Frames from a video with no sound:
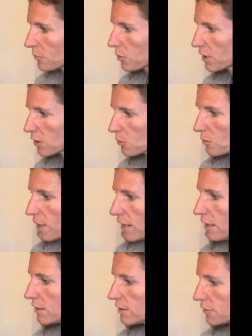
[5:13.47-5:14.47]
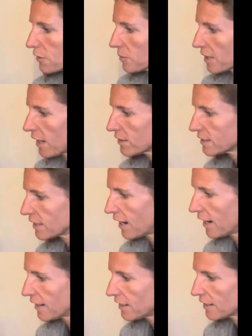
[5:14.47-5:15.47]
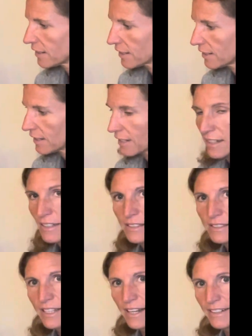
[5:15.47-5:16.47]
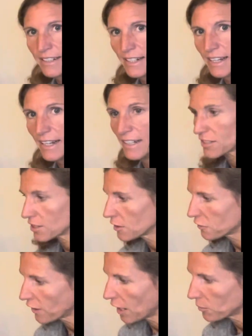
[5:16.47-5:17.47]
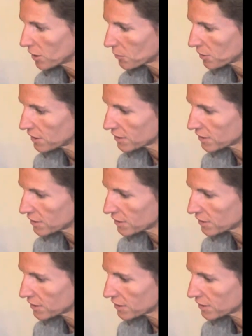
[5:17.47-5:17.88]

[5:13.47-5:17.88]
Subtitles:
put it around from the outside, slide it into the fabric with the